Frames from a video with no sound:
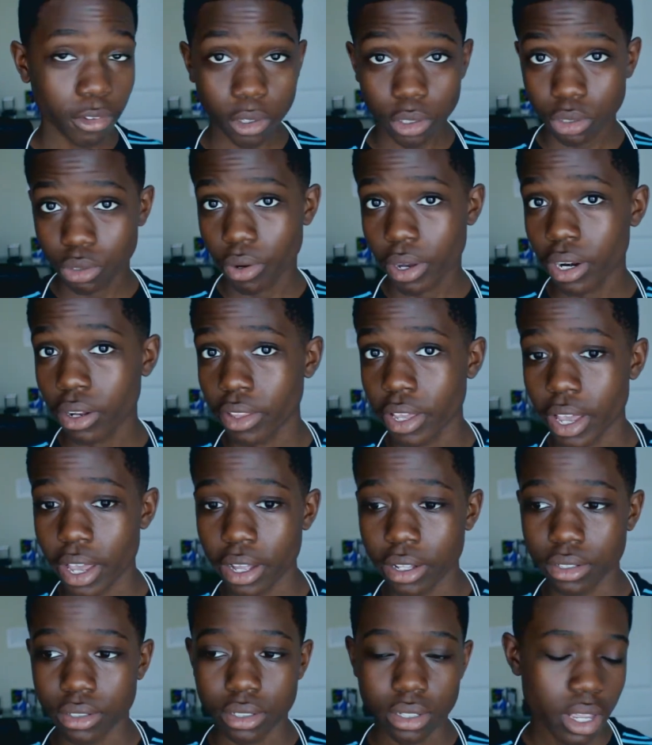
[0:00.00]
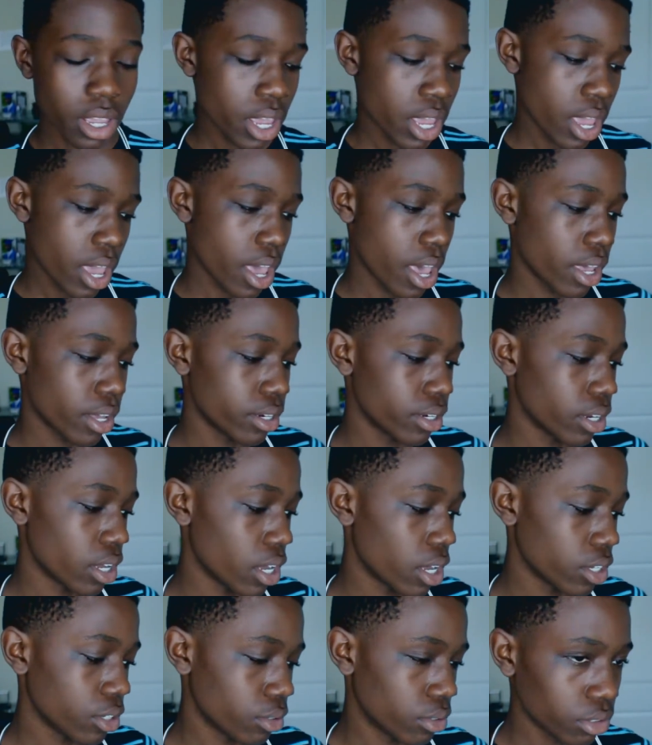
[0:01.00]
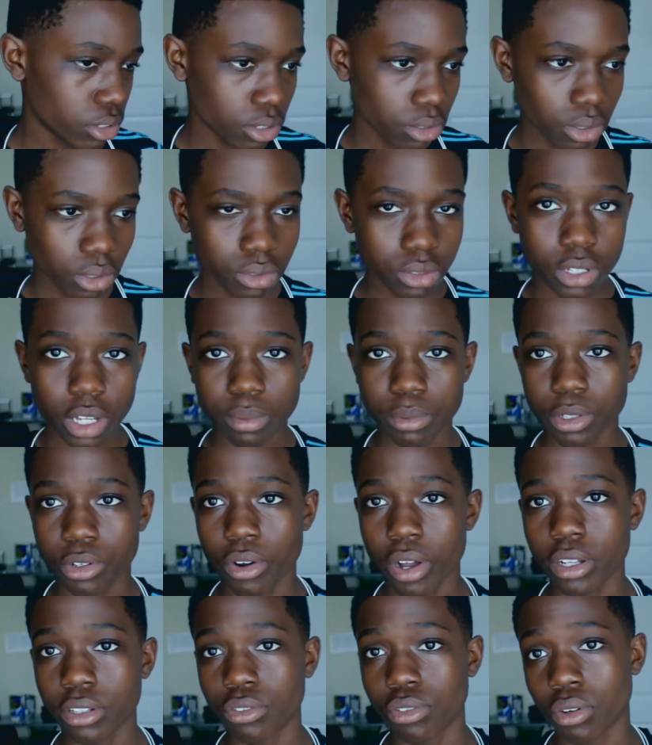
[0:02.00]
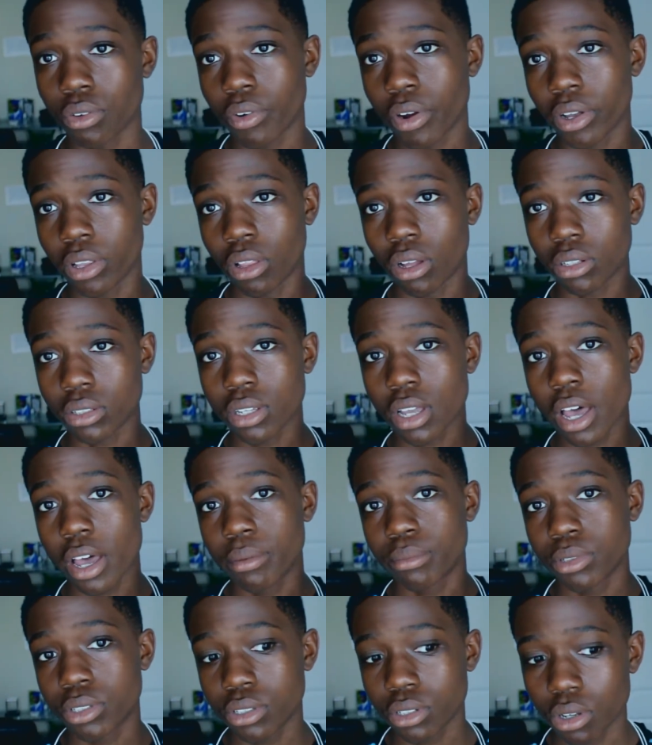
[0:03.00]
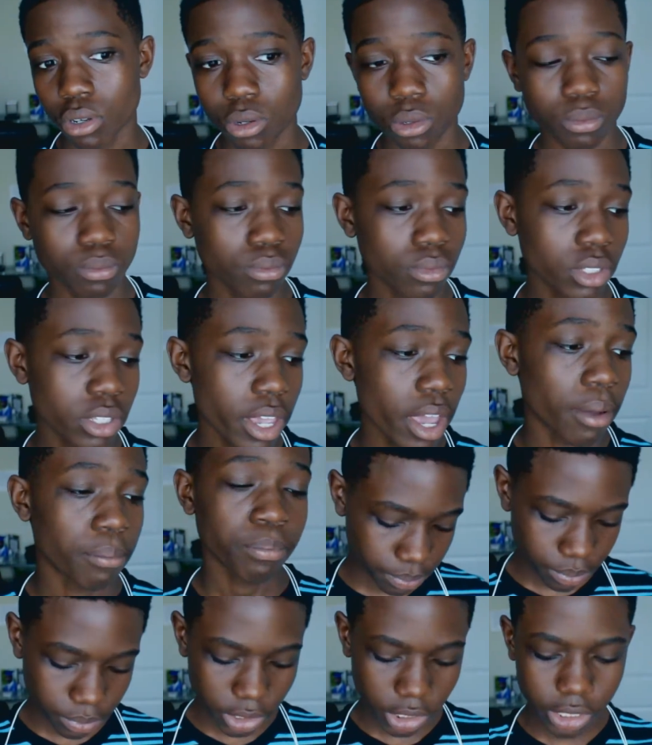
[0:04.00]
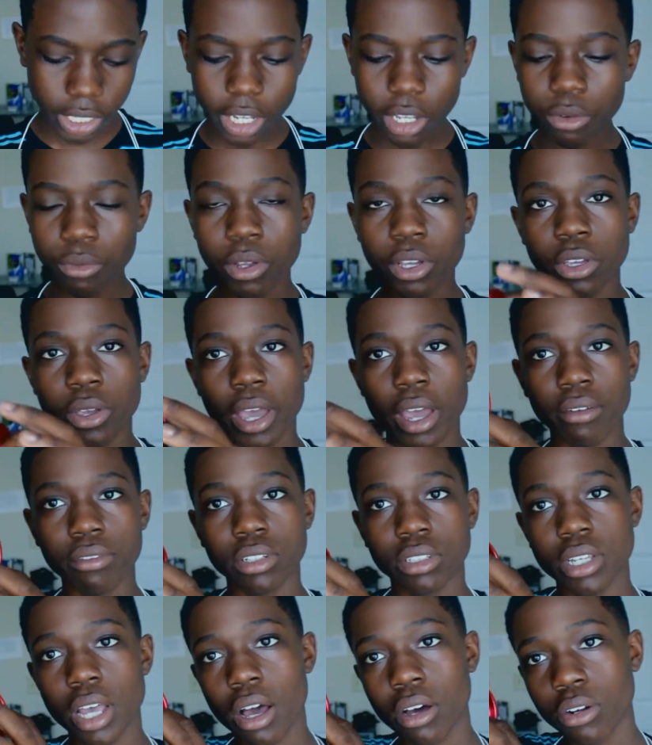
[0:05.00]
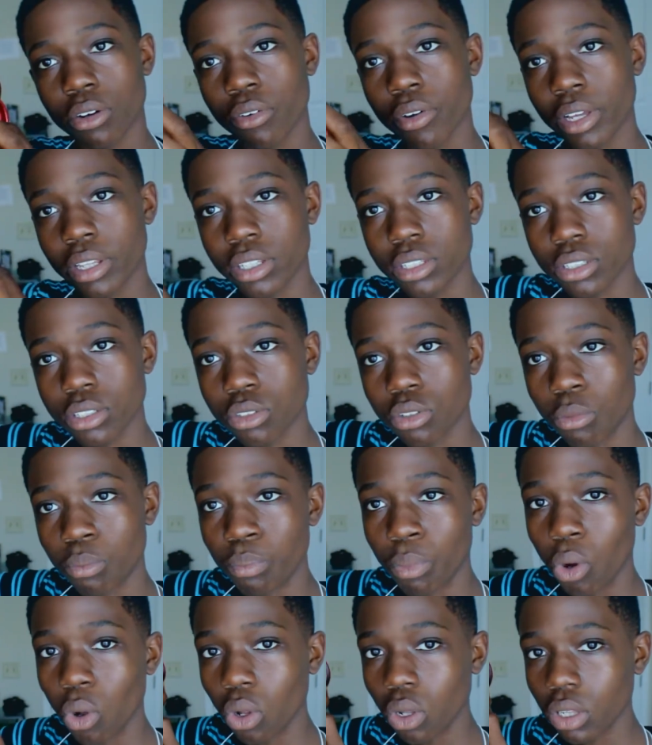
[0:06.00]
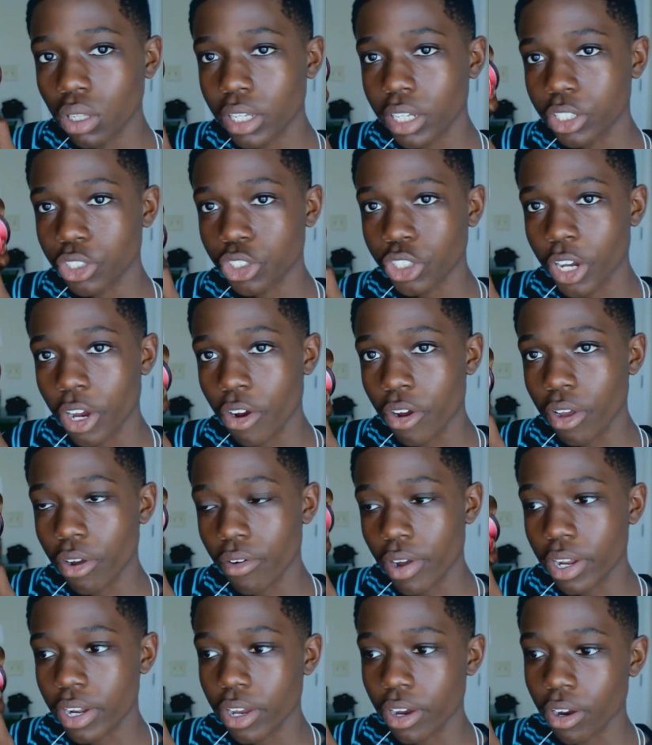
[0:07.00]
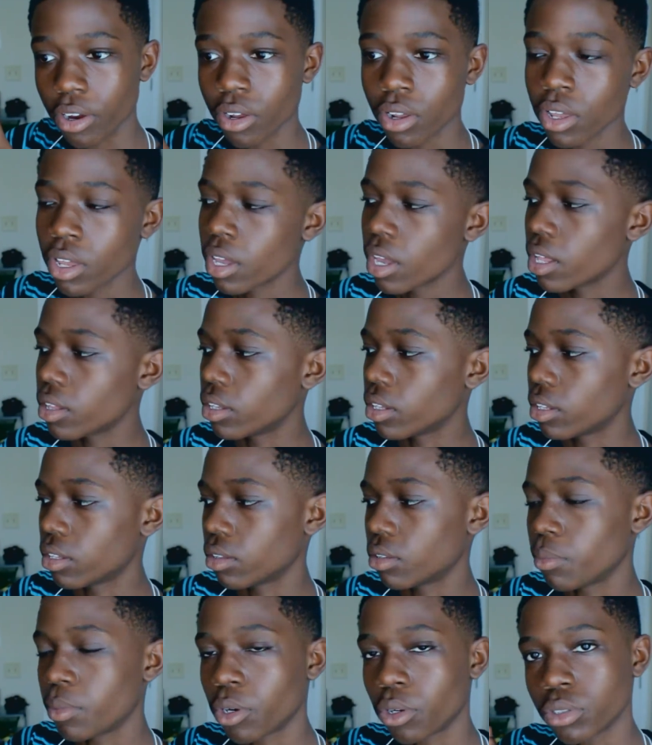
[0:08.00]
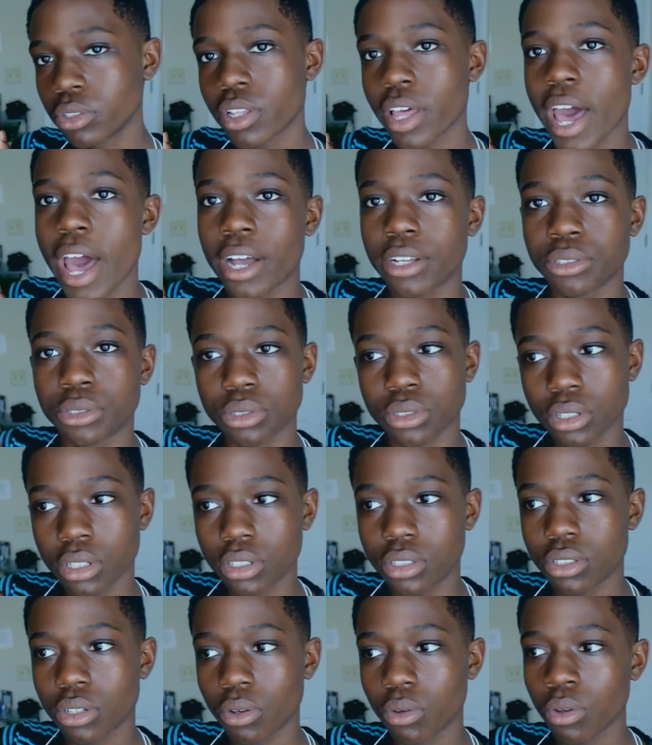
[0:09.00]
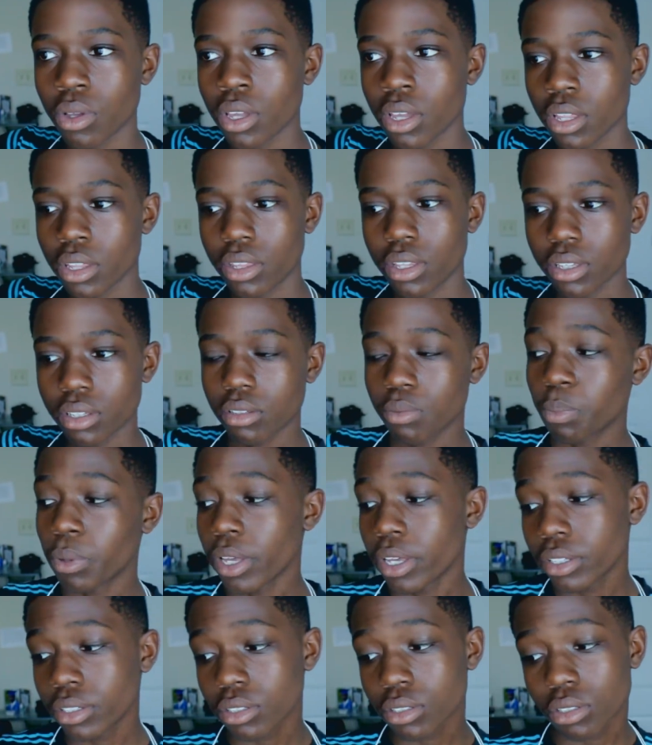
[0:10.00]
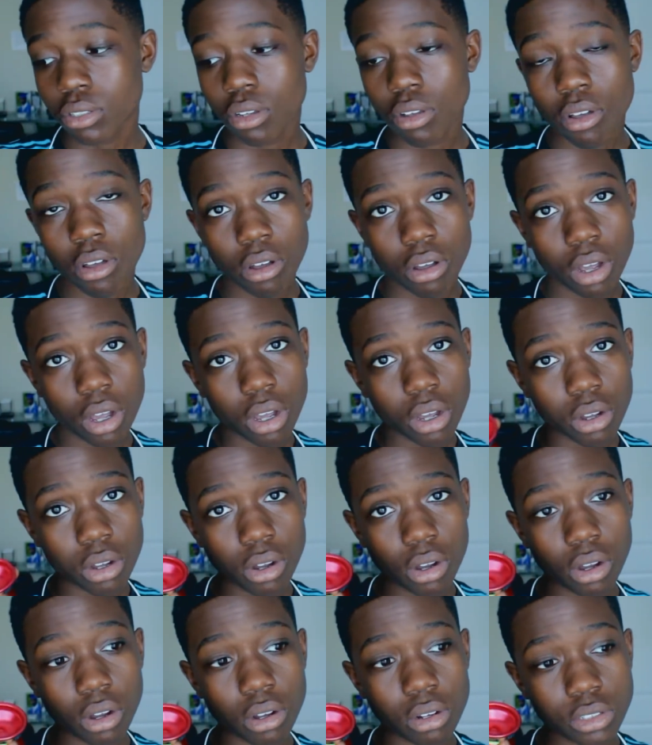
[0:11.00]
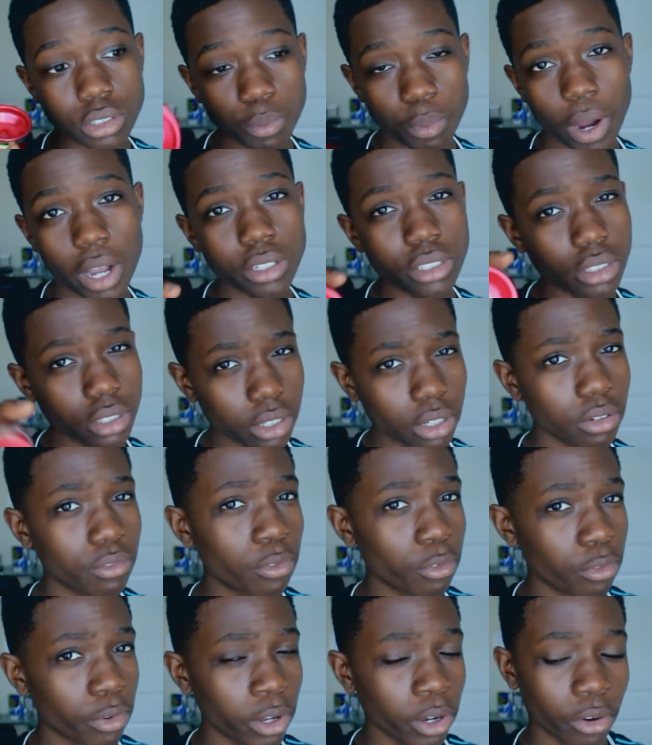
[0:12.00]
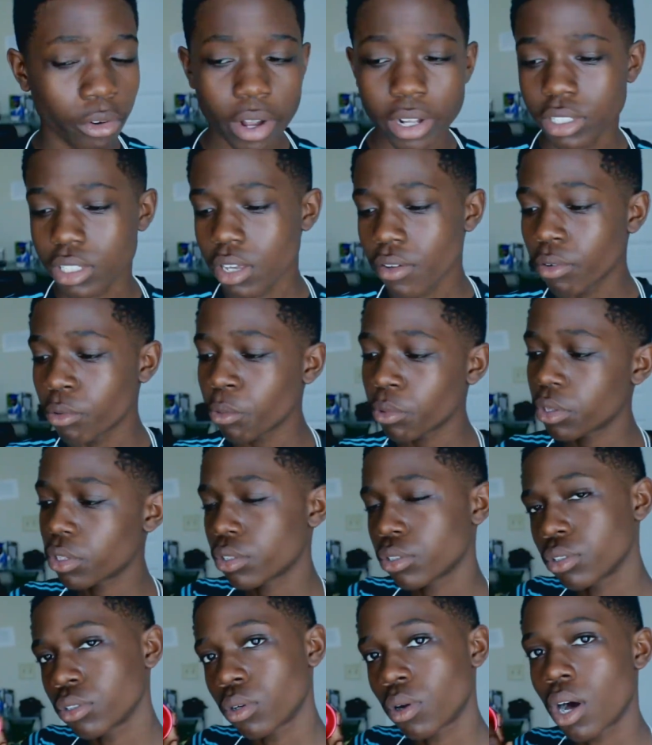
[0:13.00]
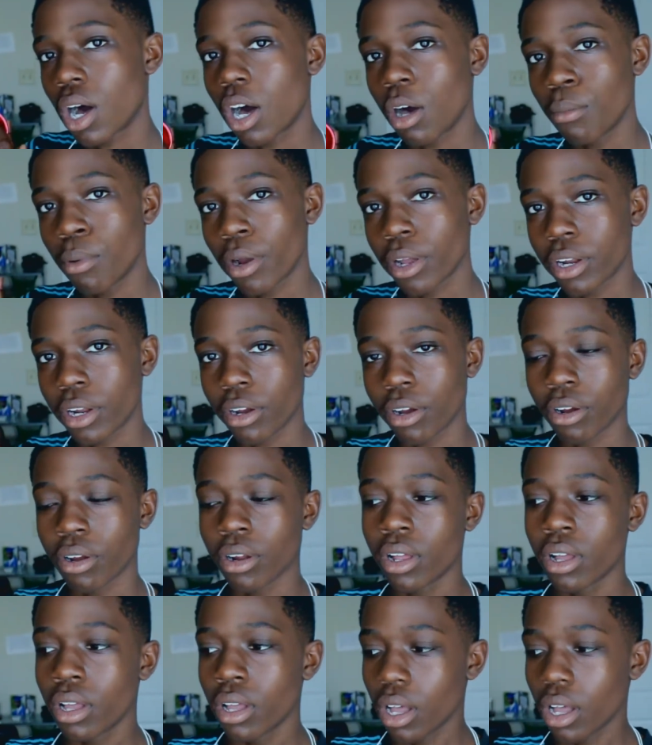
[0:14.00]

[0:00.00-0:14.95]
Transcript: feels great on the hands, and you can do those types of grinds for a very long time, so yeah. The second ring, you have this outer ring, this little bowl-ish area right here, and then in the middle is the axle seat. So this place, surprisingly good for finger grinds, even with this little hub right here.